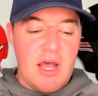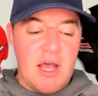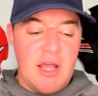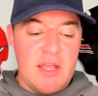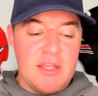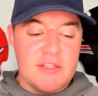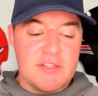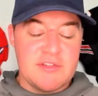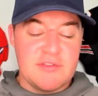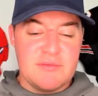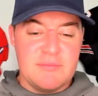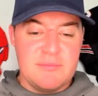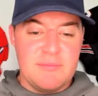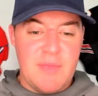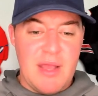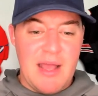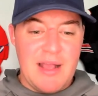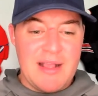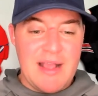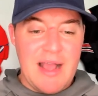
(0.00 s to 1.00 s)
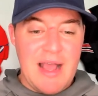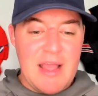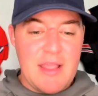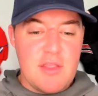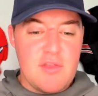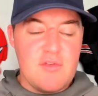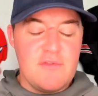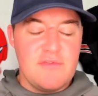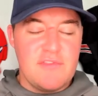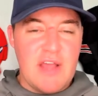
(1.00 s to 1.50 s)
is a guy
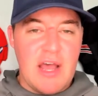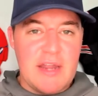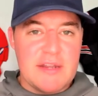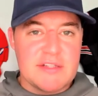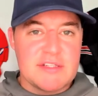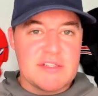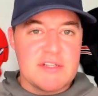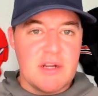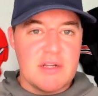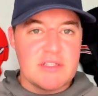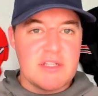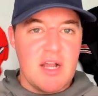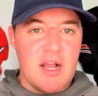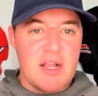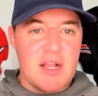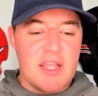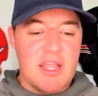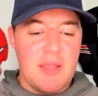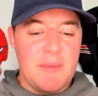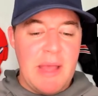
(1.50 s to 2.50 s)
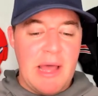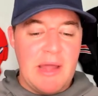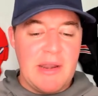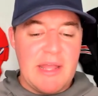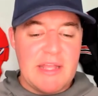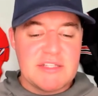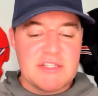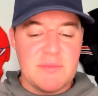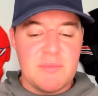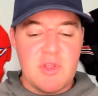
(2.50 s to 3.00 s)
you've got to start talking
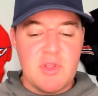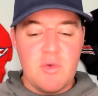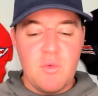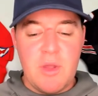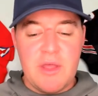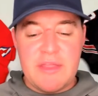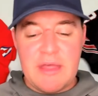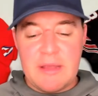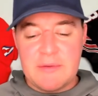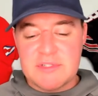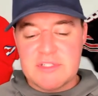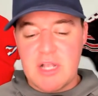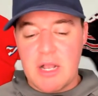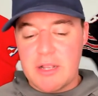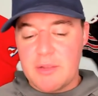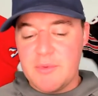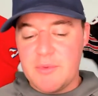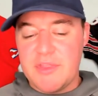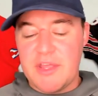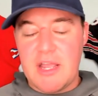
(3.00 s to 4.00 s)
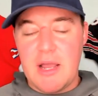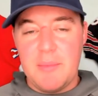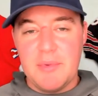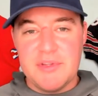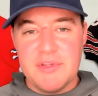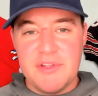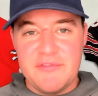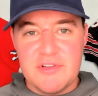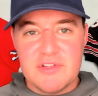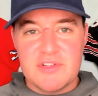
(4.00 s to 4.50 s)
about SMU with. I was talking with a couple
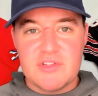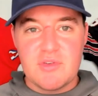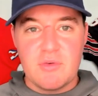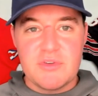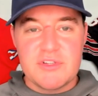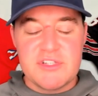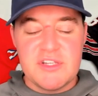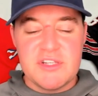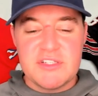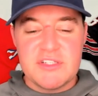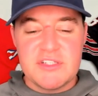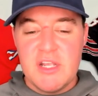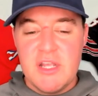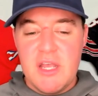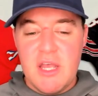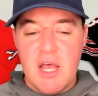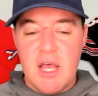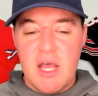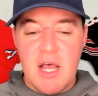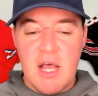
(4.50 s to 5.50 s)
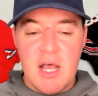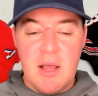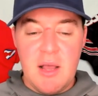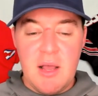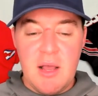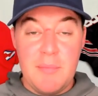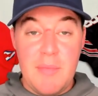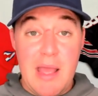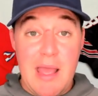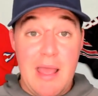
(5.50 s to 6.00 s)
different sources
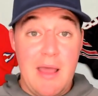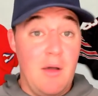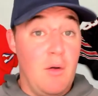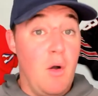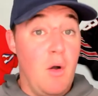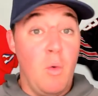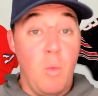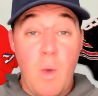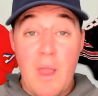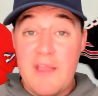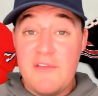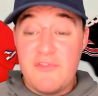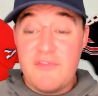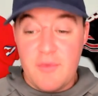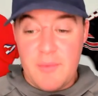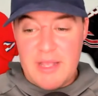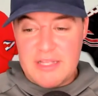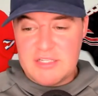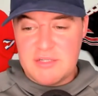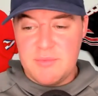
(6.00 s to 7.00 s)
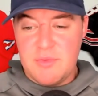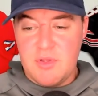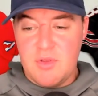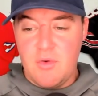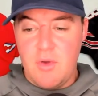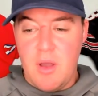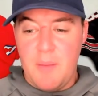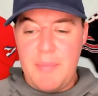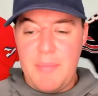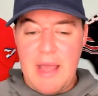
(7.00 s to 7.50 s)
away from
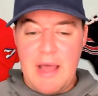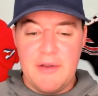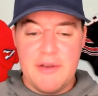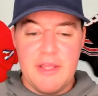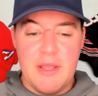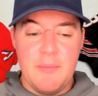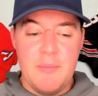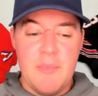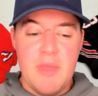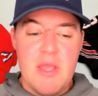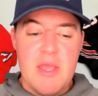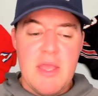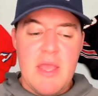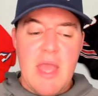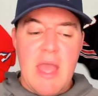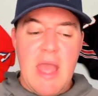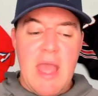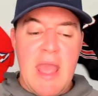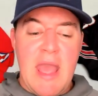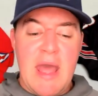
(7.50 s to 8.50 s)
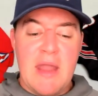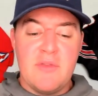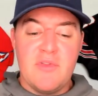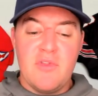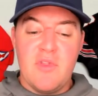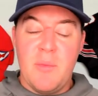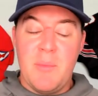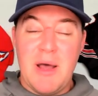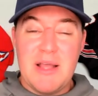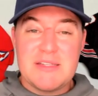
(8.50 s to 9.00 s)
SMU about him,
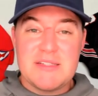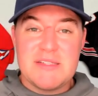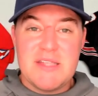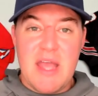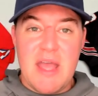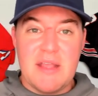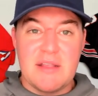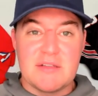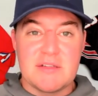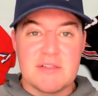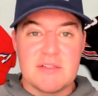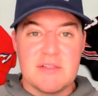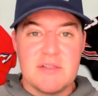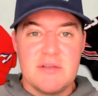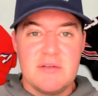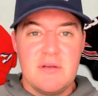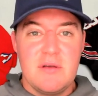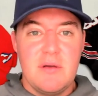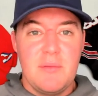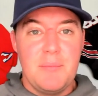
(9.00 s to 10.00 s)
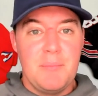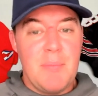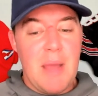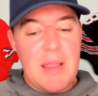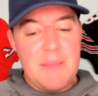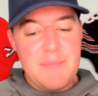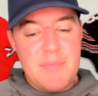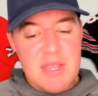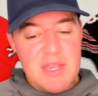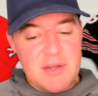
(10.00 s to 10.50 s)
and the Mustangs
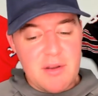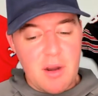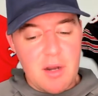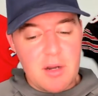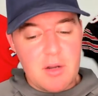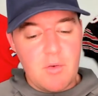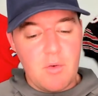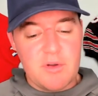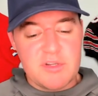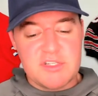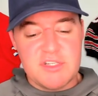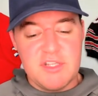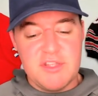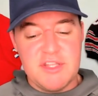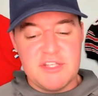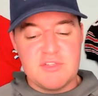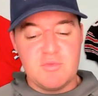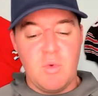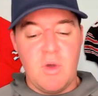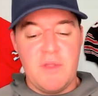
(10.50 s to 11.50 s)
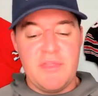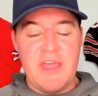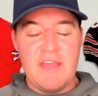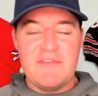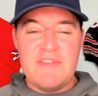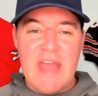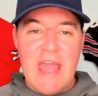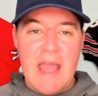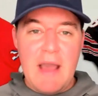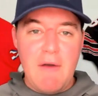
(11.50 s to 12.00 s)
might be a dark horse in this one.
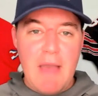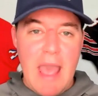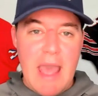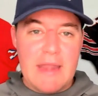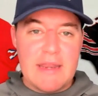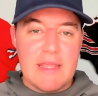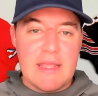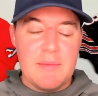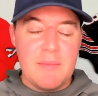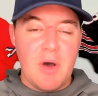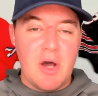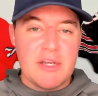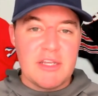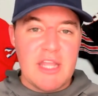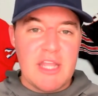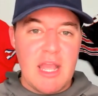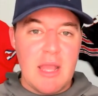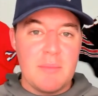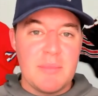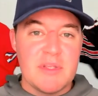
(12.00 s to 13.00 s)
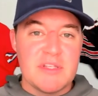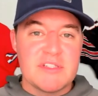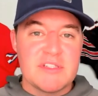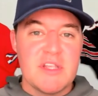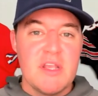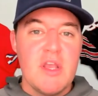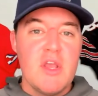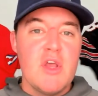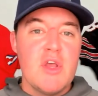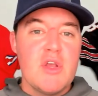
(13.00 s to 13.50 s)
They've now had him on
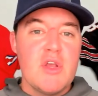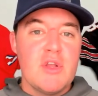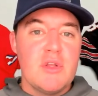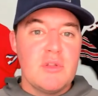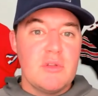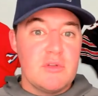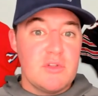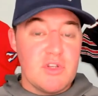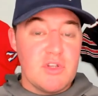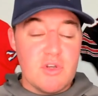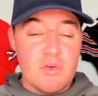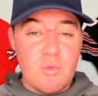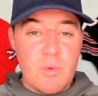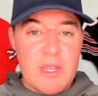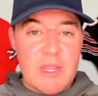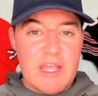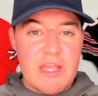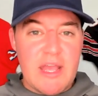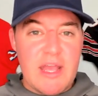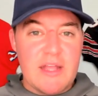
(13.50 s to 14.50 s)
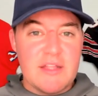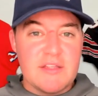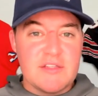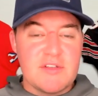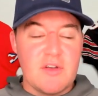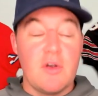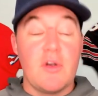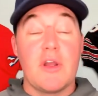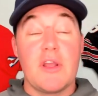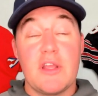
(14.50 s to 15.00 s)
campus
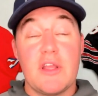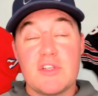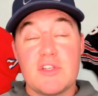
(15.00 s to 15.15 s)
for